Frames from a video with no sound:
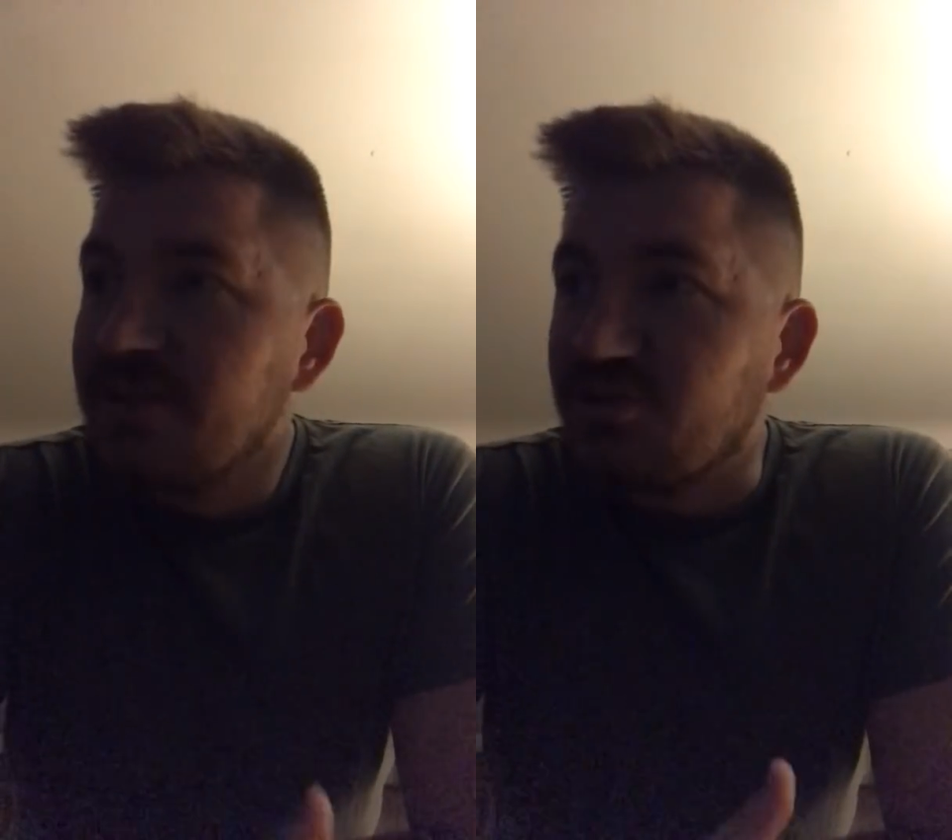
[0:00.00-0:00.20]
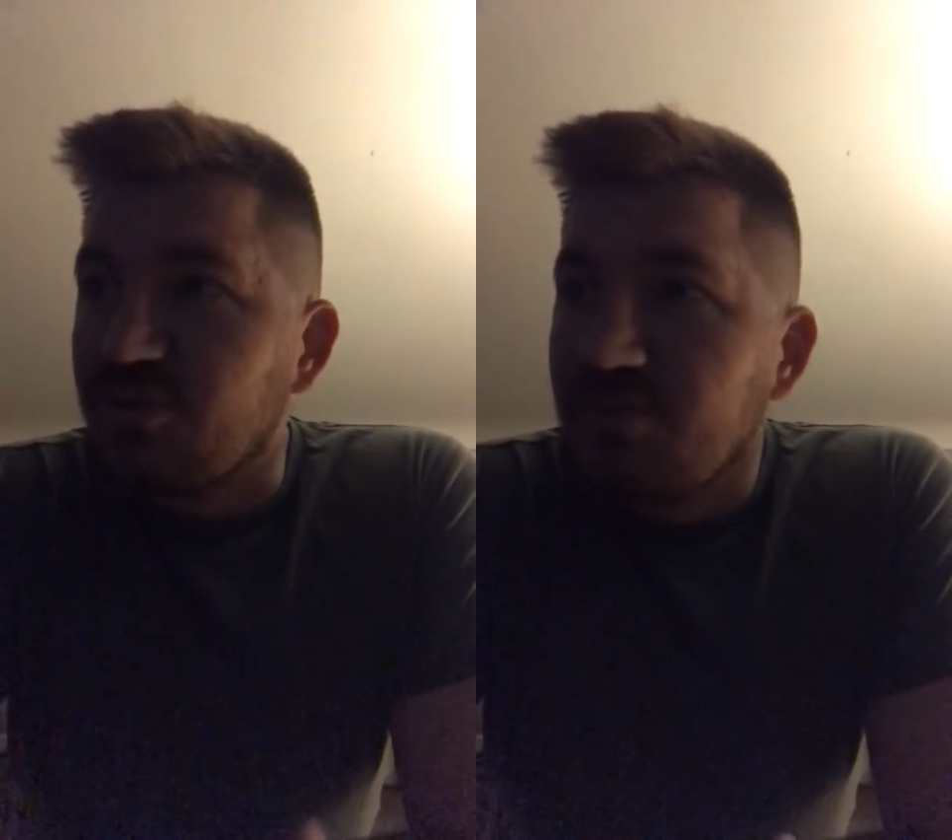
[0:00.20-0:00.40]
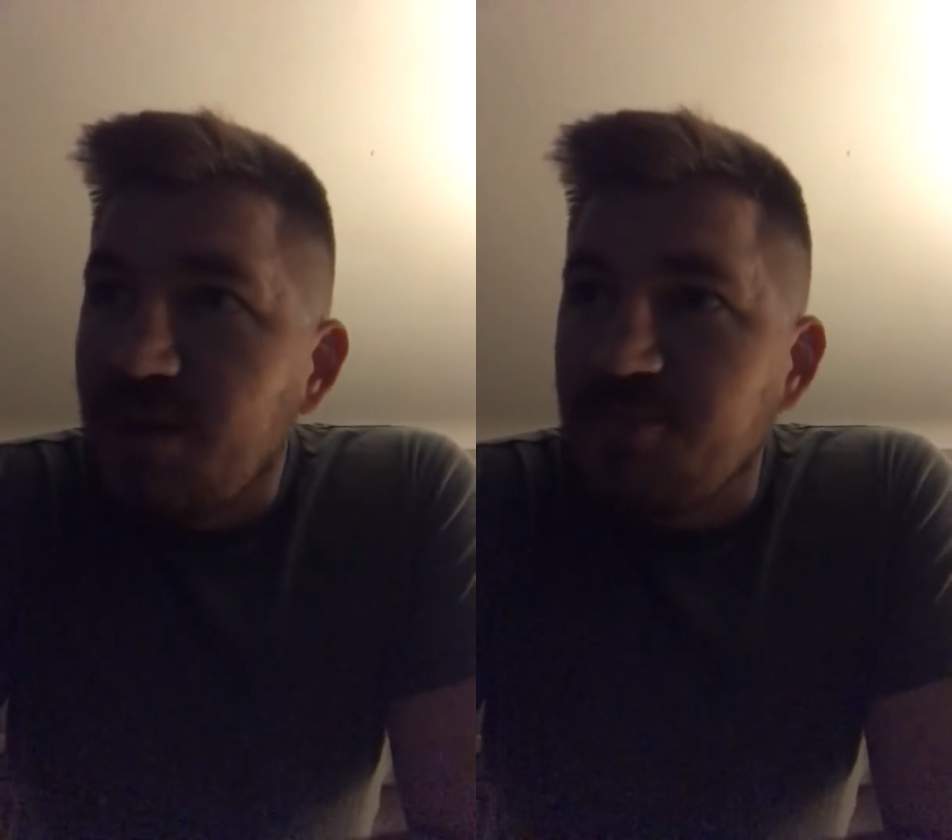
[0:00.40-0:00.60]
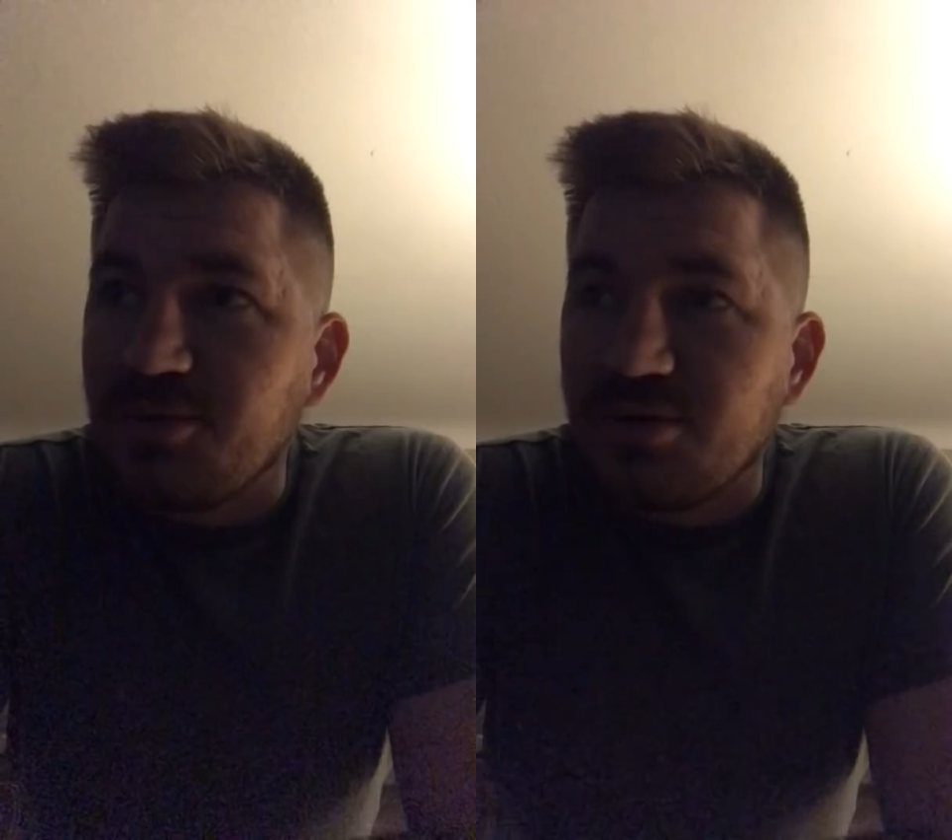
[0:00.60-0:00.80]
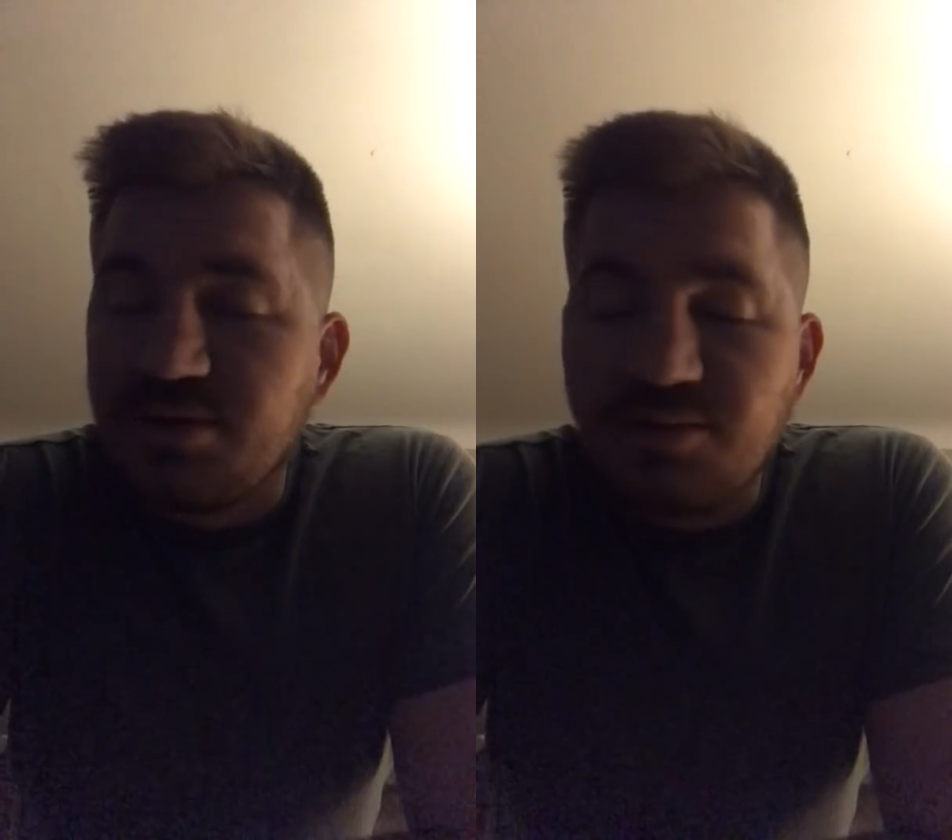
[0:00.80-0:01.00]
to
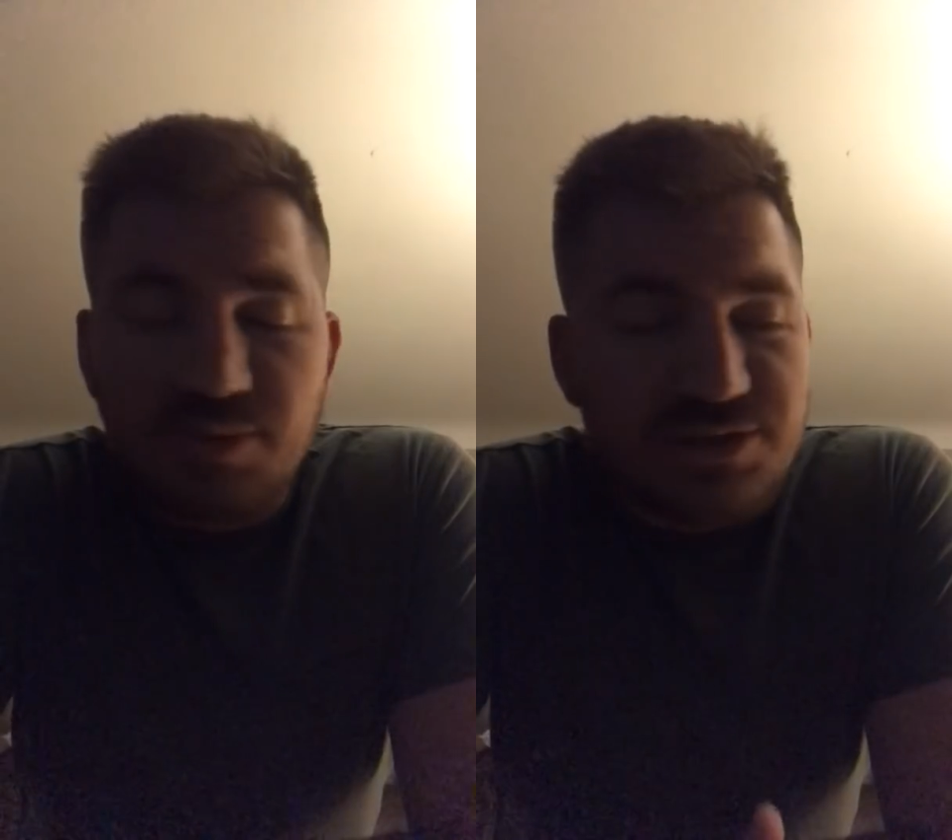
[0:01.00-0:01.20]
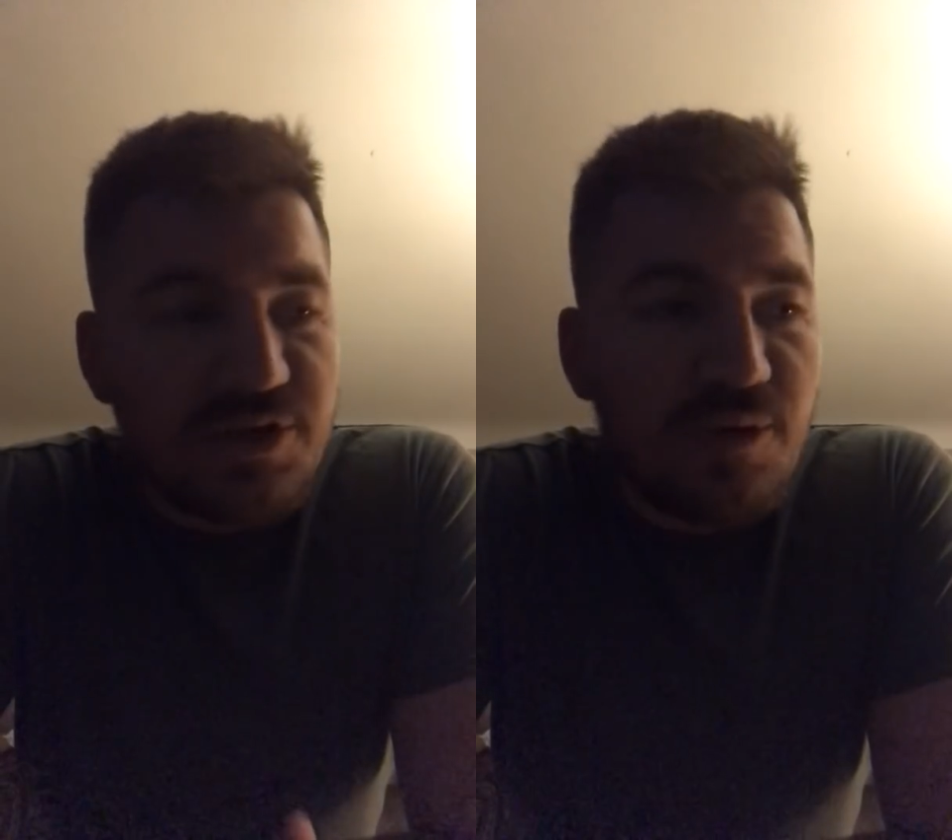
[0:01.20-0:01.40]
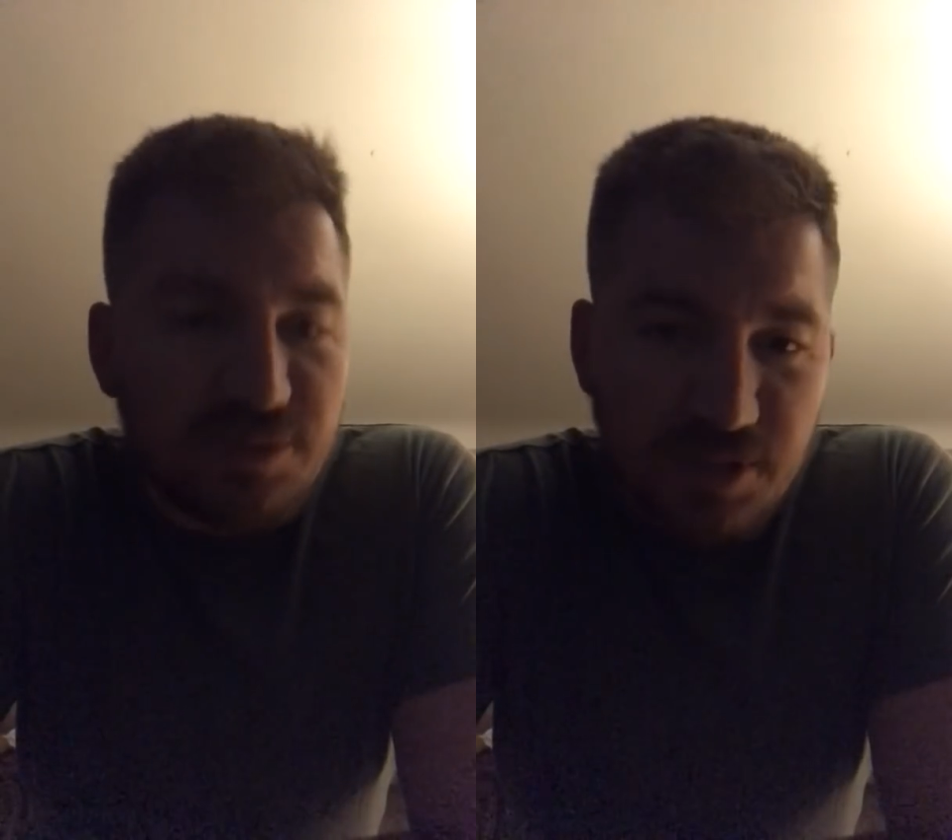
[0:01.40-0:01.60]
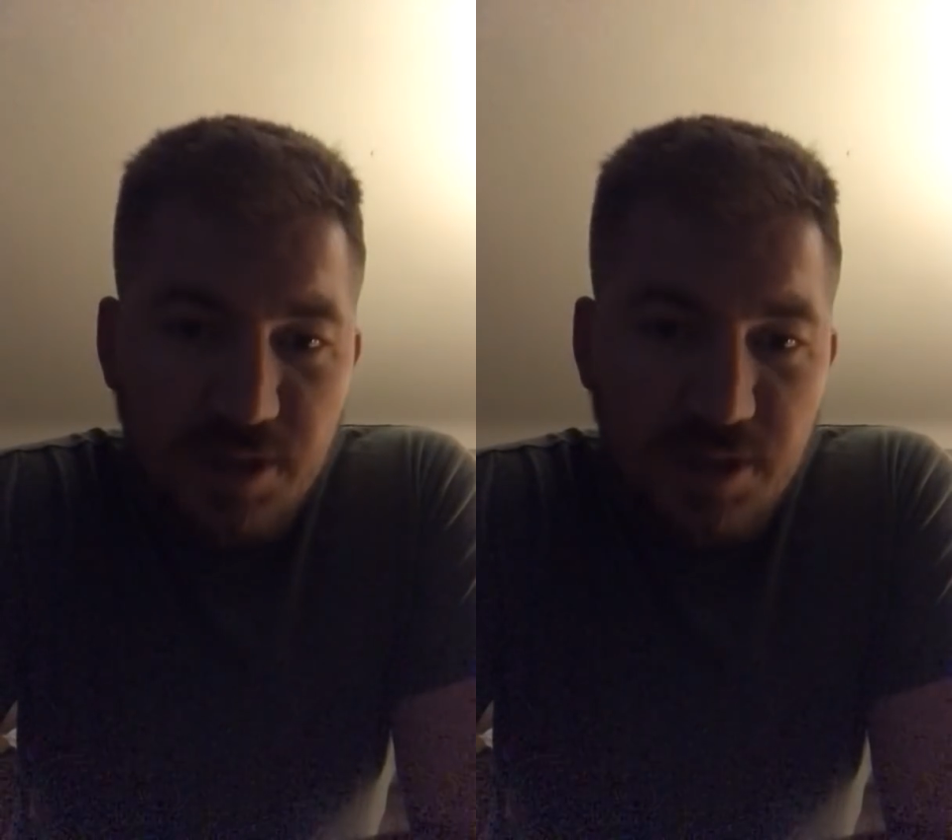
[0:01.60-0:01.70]
remember what's going